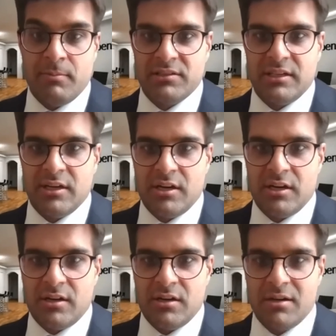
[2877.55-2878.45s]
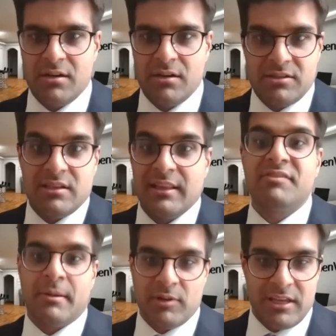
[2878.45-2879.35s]
multi-year, this is a
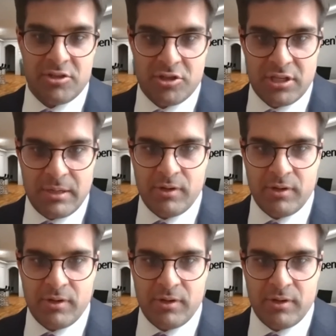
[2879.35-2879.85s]
lifetime relationship,